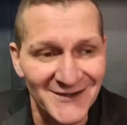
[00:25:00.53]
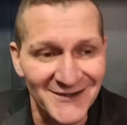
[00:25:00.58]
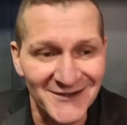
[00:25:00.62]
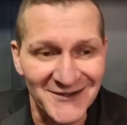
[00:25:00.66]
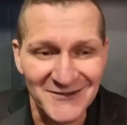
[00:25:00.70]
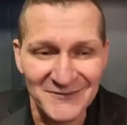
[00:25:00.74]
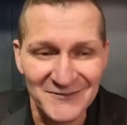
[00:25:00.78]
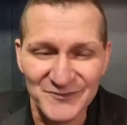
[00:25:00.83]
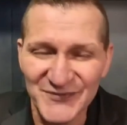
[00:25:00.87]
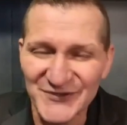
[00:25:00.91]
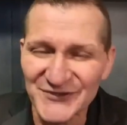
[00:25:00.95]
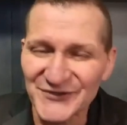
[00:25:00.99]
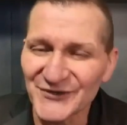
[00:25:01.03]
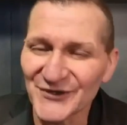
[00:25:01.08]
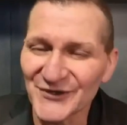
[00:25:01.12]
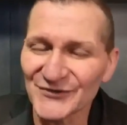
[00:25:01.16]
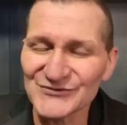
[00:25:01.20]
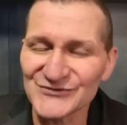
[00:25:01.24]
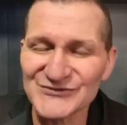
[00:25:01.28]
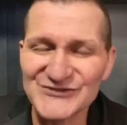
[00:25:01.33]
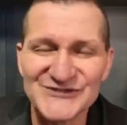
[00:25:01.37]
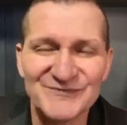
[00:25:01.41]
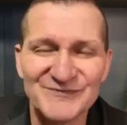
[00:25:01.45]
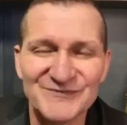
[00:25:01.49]
but don't
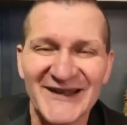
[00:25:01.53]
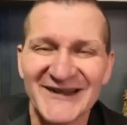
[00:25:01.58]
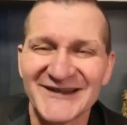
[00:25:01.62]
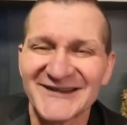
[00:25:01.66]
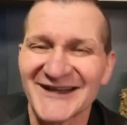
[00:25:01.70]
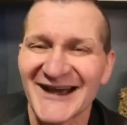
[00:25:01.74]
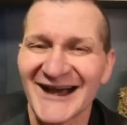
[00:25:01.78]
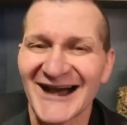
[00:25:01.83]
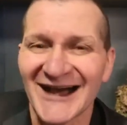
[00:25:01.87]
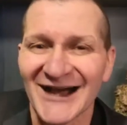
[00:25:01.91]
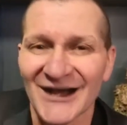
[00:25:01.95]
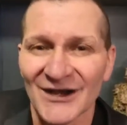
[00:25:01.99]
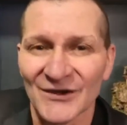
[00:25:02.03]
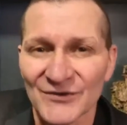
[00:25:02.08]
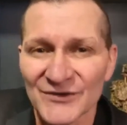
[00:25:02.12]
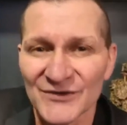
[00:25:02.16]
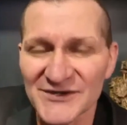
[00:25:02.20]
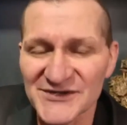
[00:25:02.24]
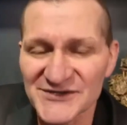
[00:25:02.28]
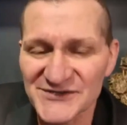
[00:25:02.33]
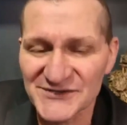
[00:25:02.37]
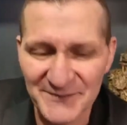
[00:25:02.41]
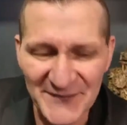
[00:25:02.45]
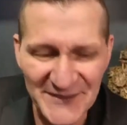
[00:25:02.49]
spend
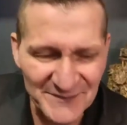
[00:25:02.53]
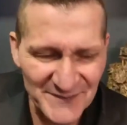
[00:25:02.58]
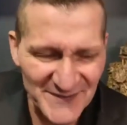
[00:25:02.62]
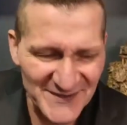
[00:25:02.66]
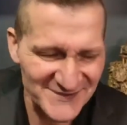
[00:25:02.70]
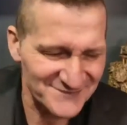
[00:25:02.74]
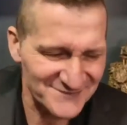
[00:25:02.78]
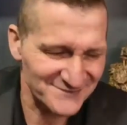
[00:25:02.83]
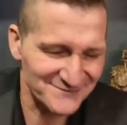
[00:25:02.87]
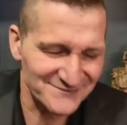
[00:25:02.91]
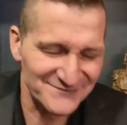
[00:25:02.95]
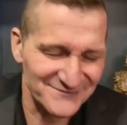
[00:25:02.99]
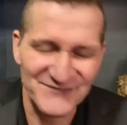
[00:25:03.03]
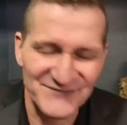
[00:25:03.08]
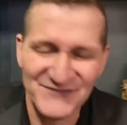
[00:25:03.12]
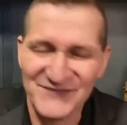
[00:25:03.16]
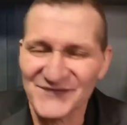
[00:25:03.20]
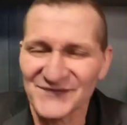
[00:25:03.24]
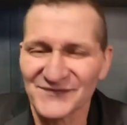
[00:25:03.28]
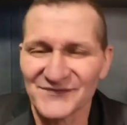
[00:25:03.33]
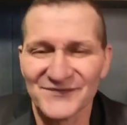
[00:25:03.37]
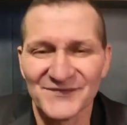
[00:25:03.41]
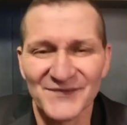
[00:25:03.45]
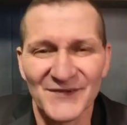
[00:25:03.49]
hours, maybe
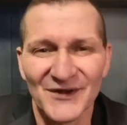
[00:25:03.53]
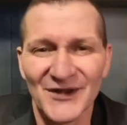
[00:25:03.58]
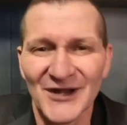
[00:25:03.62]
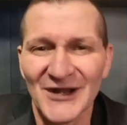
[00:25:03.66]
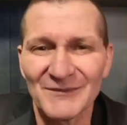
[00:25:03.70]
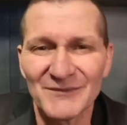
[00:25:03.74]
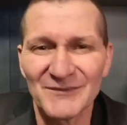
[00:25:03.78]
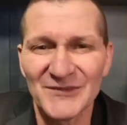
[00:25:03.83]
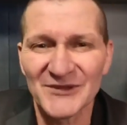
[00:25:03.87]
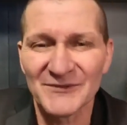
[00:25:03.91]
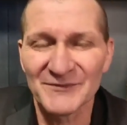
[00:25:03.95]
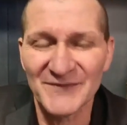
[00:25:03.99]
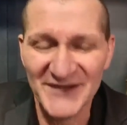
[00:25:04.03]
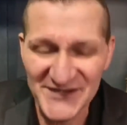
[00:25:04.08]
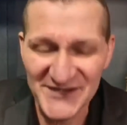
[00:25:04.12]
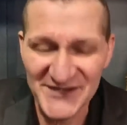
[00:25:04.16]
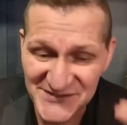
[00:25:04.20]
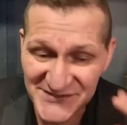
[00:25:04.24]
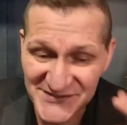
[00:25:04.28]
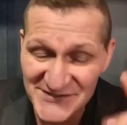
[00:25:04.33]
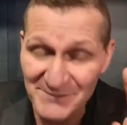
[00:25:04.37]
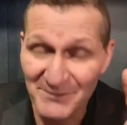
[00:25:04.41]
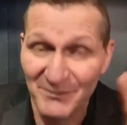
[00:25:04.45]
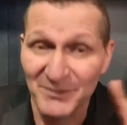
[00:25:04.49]
a couple of minutes.
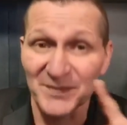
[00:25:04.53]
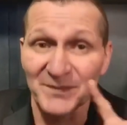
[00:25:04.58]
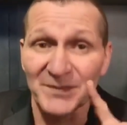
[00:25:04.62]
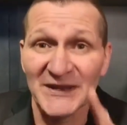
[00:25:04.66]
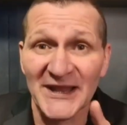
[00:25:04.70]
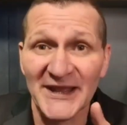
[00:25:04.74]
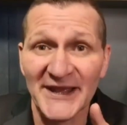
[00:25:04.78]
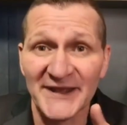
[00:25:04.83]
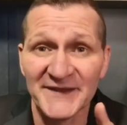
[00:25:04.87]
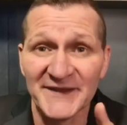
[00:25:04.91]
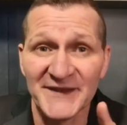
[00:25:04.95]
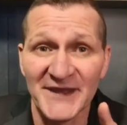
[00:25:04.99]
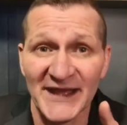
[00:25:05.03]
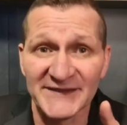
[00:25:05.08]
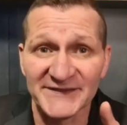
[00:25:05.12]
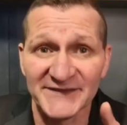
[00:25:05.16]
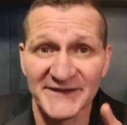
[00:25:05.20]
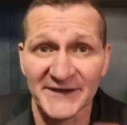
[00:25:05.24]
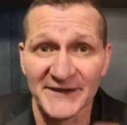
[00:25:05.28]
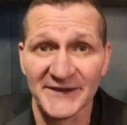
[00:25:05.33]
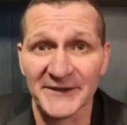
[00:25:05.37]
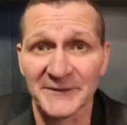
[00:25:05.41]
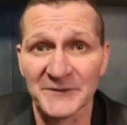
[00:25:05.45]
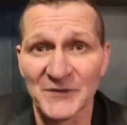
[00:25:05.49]
Plan that
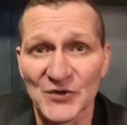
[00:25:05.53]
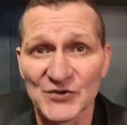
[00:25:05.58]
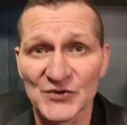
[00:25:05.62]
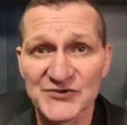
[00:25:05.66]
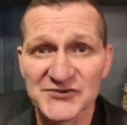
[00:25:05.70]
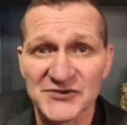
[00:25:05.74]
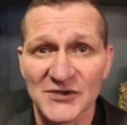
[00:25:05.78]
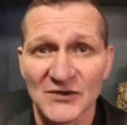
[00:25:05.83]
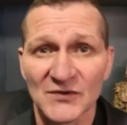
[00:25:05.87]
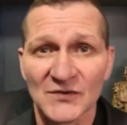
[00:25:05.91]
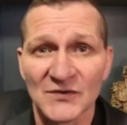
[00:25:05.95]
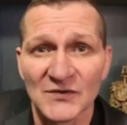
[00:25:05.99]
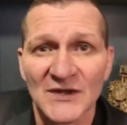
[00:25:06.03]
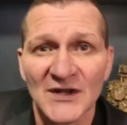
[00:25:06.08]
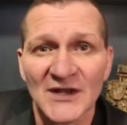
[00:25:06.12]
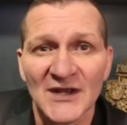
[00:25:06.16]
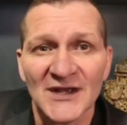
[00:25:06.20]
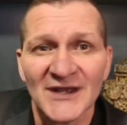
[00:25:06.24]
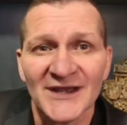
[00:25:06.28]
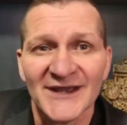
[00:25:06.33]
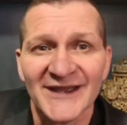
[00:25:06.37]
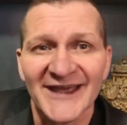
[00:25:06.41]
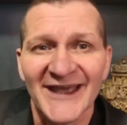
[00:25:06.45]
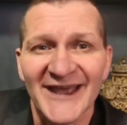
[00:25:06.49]
time also.
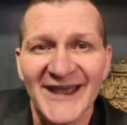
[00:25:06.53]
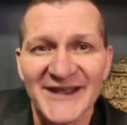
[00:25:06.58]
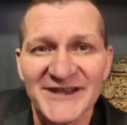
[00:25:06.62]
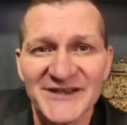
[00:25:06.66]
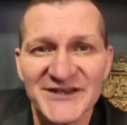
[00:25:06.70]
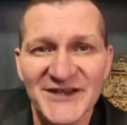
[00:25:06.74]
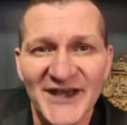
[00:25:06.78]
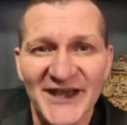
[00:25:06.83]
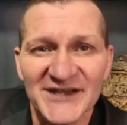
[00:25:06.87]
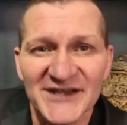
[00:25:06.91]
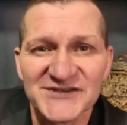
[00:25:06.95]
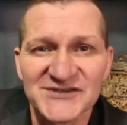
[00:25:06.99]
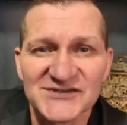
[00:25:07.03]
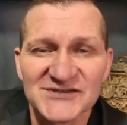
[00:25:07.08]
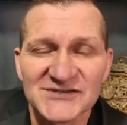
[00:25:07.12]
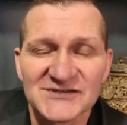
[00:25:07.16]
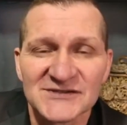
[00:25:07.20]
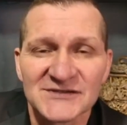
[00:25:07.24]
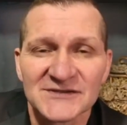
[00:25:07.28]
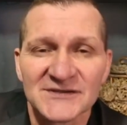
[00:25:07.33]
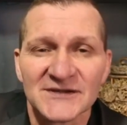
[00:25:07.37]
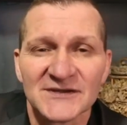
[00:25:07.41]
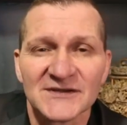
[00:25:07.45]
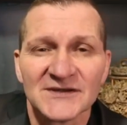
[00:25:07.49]
And yes,
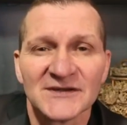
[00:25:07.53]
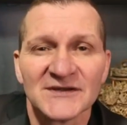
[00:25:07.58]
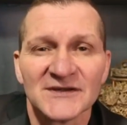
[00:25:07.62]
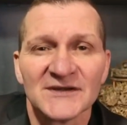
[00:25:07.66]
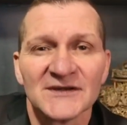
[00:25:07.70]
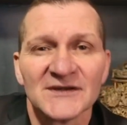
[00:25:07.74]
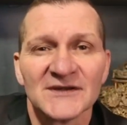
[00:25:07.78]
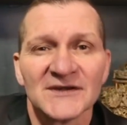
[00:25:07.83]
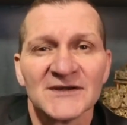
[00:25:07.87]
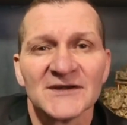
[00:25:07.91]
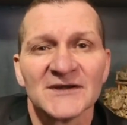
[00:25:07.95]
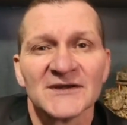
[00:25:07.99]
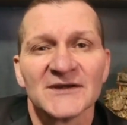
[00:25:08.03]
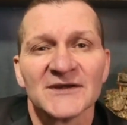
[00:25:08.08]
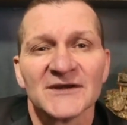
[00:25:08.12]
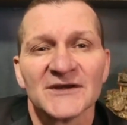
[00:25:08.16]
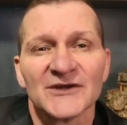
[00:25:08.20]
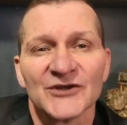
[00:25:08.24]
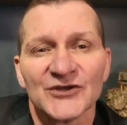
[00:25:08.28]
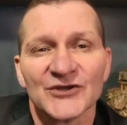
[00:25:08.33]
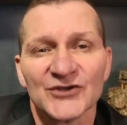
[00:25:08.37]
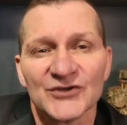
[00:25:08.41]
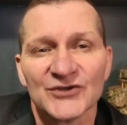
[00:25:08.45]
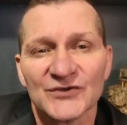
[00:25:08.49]

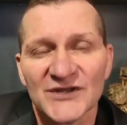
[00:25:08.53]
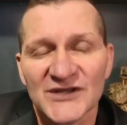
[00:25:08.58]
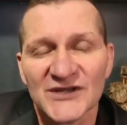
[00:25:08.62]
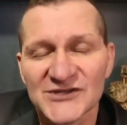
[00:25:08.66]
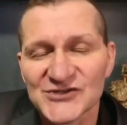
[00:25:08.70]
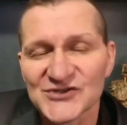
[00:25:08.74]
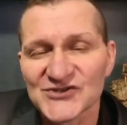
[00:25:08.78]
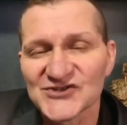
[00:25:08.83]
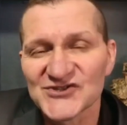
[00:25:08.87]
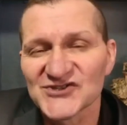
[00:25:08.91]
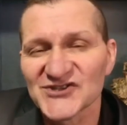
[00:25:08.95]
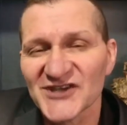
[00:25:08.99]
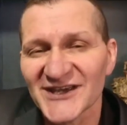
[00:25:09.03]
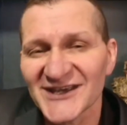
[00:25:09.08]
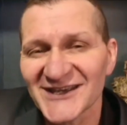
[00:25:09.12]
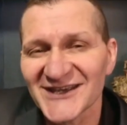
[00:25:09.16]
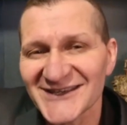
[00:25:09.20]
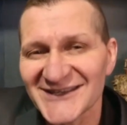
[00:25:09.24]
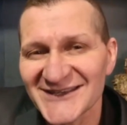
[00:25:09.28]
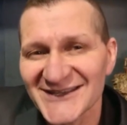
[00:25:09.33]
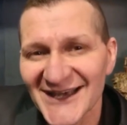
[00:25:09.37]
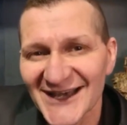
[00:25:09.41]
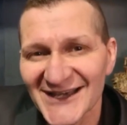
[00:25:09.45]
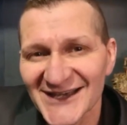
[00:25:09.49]
you need to say
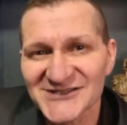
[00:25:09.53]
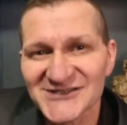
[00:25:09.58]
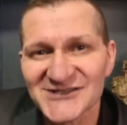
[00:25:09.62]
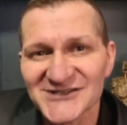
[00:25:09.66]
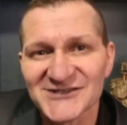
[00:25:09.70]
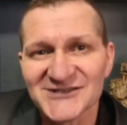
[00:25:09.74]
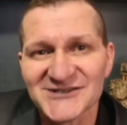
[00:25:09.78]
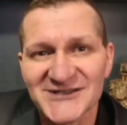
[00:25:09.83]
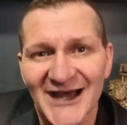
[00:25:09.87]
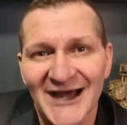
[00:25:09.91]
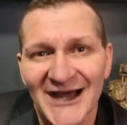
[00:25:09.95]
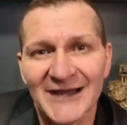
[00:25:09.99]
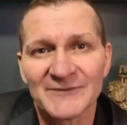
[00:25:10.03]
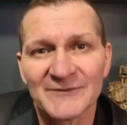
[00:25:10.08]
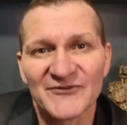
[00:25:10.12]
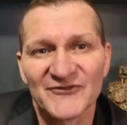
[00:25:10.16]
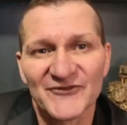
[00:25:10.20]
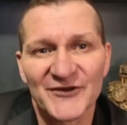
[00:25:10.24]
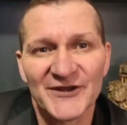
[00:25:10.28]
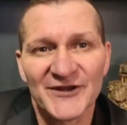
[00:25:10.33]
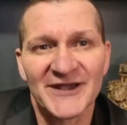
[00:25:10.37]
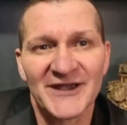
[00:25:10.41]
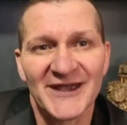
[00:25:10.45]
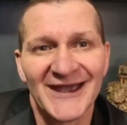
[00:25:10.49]
yes to
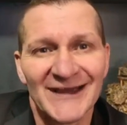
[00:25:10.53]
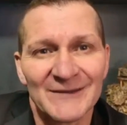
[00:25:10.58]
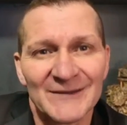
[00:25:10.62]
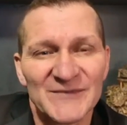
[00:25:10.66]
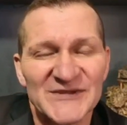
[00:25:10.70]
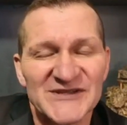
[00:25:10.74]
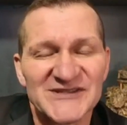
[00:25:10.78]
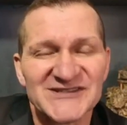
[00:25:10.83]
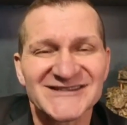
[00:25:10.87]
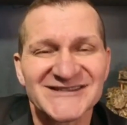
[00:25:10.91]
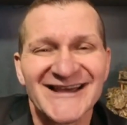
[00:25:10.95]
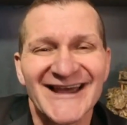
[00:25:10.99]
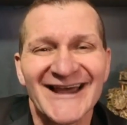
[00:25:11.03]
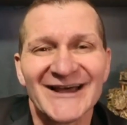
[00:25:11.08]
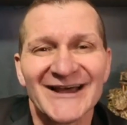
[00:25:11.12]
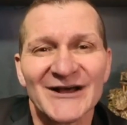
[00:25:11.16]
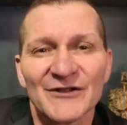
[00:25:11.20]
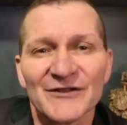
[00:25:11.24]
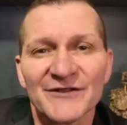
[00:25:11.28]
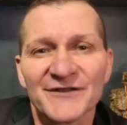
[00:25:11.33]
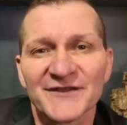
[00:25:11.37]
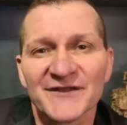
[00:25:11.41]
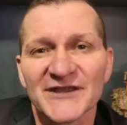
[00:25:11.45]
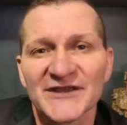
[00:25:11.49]
time-freeing habits.
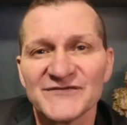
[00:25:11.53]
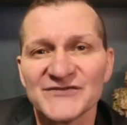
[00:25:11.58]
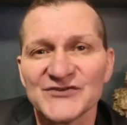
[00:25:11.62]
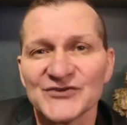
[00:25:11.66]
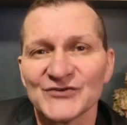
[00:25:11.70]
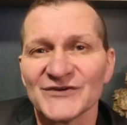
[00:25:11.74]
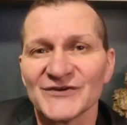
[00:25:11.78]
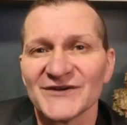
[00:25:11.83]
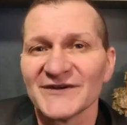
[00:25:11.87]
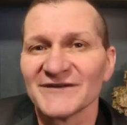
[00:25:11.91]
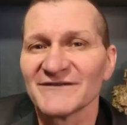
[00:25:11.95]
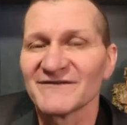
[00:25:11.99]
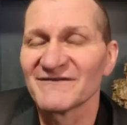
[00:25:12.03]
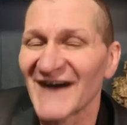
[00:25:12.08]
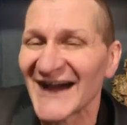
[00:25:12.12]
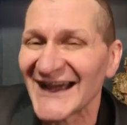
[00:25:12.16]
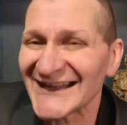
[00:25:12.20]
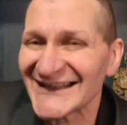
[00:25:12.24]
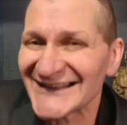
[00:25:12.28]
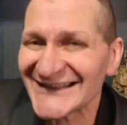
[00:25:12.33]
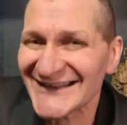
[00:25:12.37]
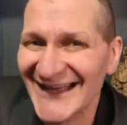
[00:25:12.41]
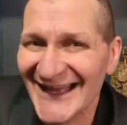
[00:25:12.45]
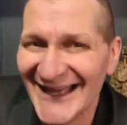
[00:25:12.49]
Health gives you
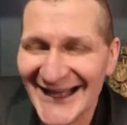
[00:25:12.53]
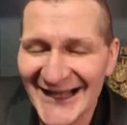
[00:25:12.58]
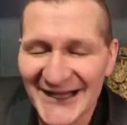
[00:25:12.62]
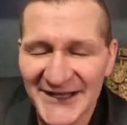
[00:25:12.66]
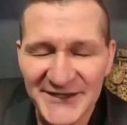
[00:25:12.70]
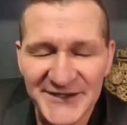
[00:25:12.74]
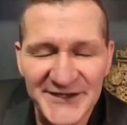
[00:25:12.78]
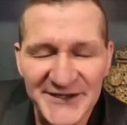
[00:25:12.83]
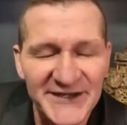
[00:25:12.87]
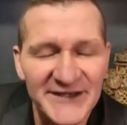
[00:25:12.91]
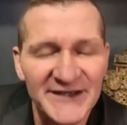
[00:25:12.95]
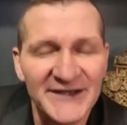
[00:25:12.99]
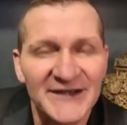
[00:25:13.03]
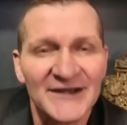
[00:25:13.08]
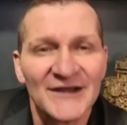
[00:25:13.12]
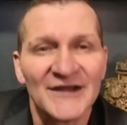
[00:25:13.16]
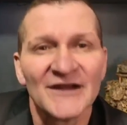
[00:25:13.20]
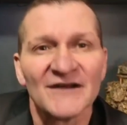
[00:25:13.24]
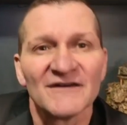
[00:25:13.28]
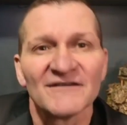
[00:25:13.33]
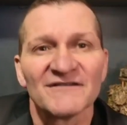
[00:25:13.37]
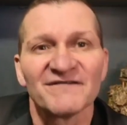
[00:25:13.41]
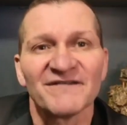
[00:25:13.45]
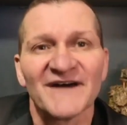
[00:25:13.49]
vitality,
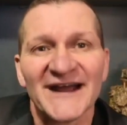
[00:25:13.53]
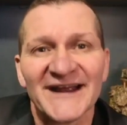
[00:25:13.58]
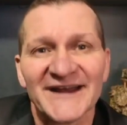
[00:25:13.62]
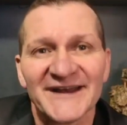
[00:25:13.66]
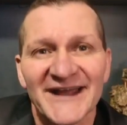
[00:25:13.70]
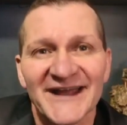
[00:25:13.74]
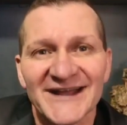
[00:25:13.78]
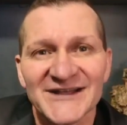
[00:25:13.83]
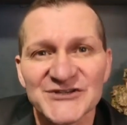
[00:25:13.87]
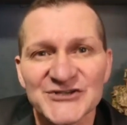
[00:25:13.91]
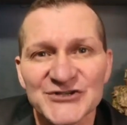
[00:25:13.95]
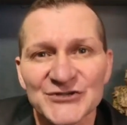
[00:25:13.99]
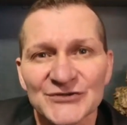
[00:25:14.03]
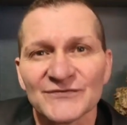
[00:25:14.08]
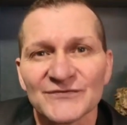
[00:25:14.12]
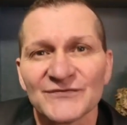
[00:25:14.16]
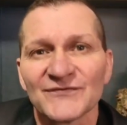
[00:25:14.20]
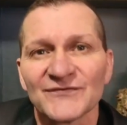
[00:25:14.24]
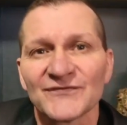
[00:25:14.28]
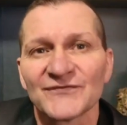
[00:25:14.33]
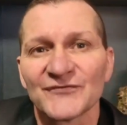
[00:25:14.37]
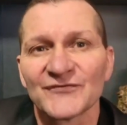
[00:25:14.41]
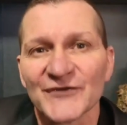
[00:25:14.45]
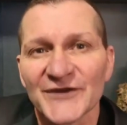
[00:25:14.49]
financial
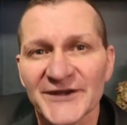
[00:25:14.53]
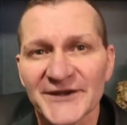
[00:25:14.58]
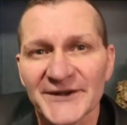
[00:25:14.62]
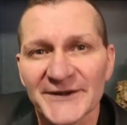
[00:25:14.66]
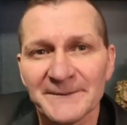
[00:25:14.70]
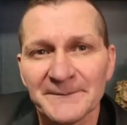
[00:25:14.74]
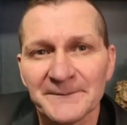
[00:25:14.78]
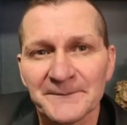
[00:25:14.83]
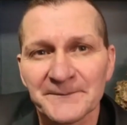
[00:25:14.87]
freedom.